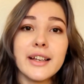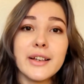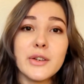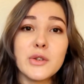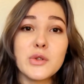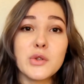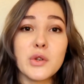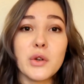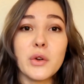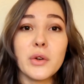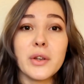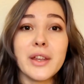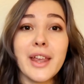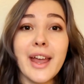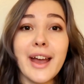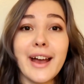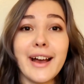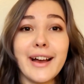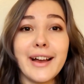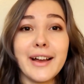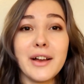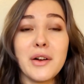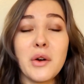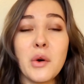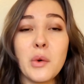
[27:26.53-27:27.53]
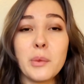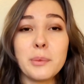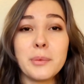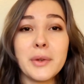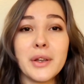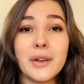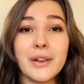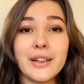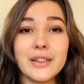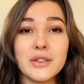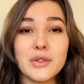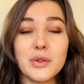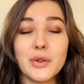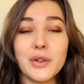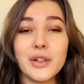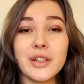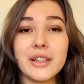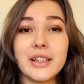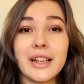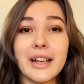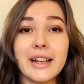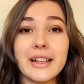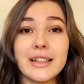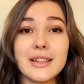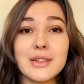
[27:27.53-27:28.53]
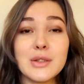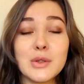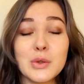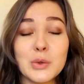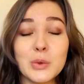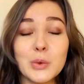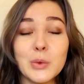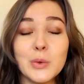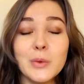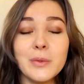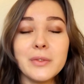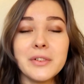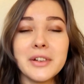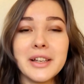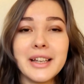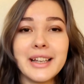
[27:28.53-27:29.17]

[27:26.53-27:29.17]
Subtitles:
So yeah, I hope you enjoyed that too.